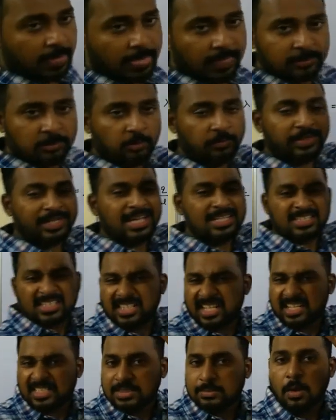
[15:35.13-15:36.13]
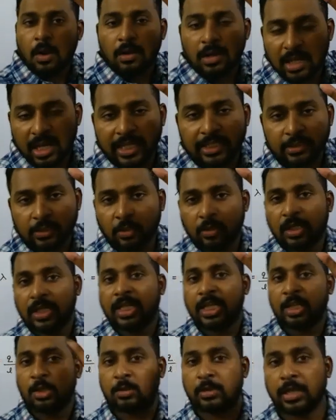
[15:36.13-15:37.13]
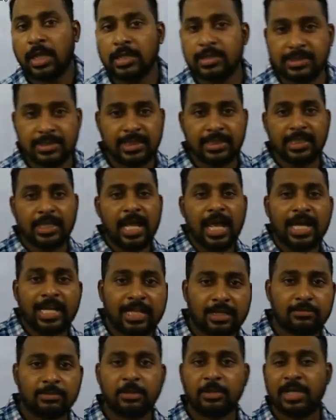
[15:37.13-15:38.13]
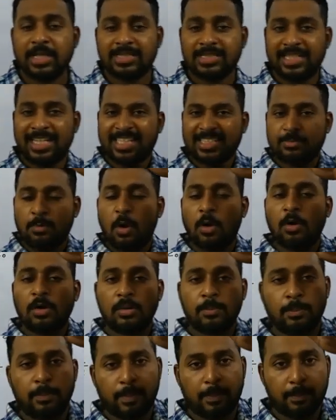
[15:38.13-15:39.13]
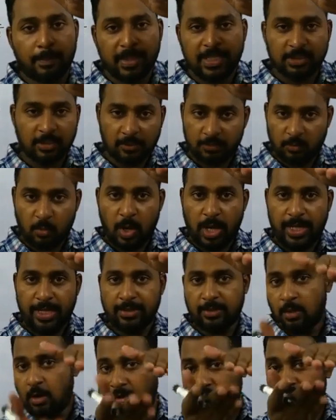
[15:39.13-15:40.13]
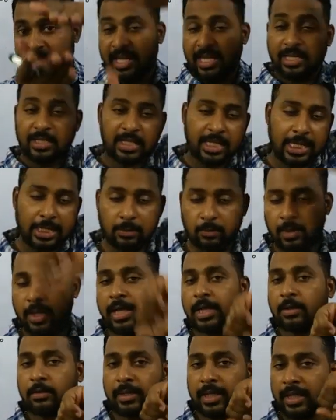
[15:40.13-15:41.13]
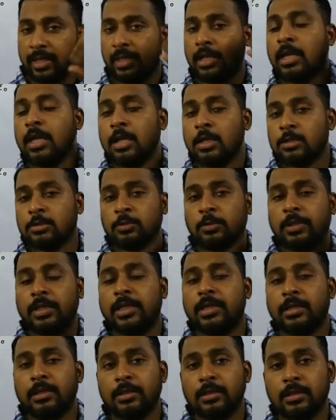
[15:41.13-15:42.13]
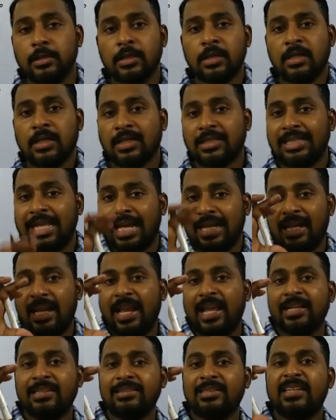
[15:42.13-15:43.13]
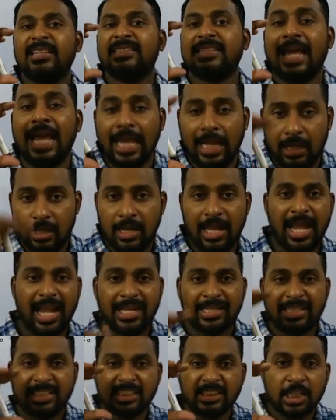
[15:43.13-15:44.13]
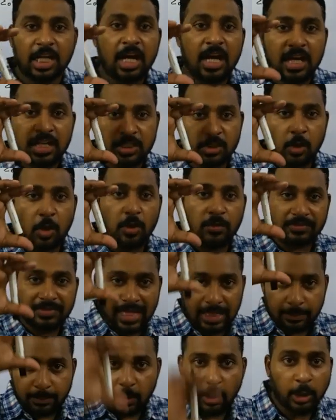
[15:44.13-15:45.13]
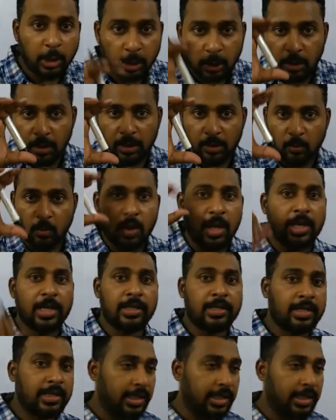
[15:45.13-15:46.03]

So we consider small length only. You can see the diagram, you can see a small piece of wire, not the entire wire. Okay, so here that length is L and the charge of that particular wire